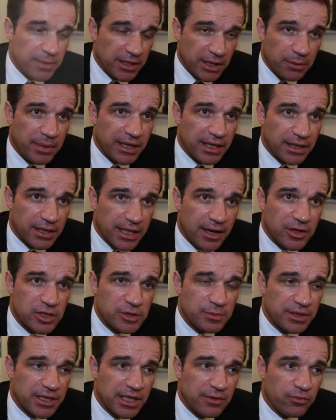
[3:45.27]
made a big
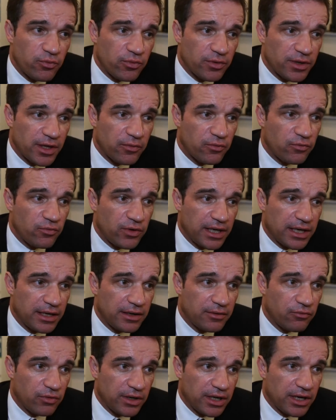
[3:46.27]
announcement that, that
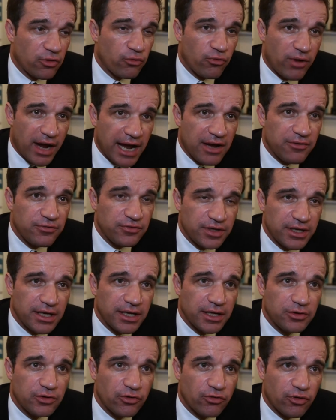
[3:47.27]
we, we arrived
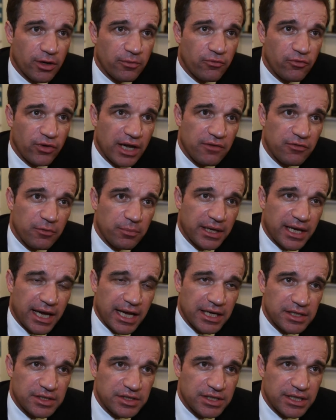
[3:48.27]
here in Europe. We have a big
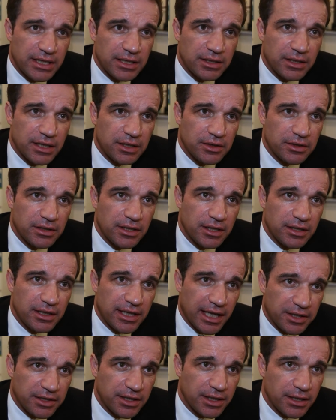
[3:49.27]
entity in, in
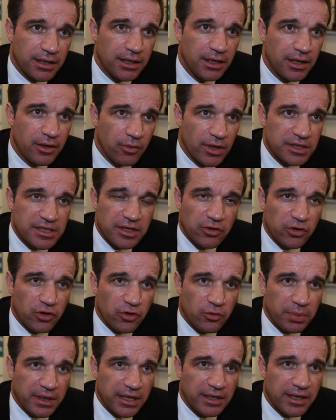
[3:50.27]
London, where's our
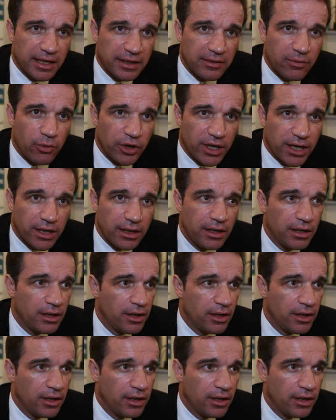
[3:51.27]
European headquarter.